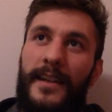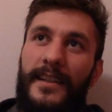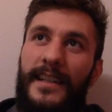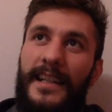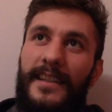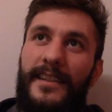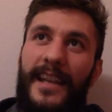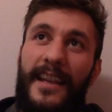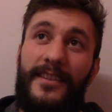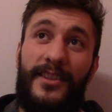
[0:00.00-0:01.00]
need
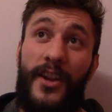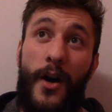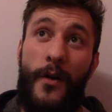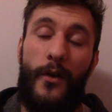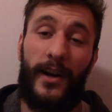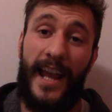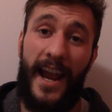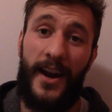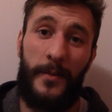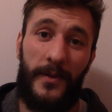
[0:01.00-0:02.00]
to know or
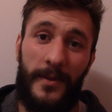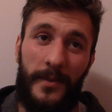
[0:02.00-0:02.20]
care about them,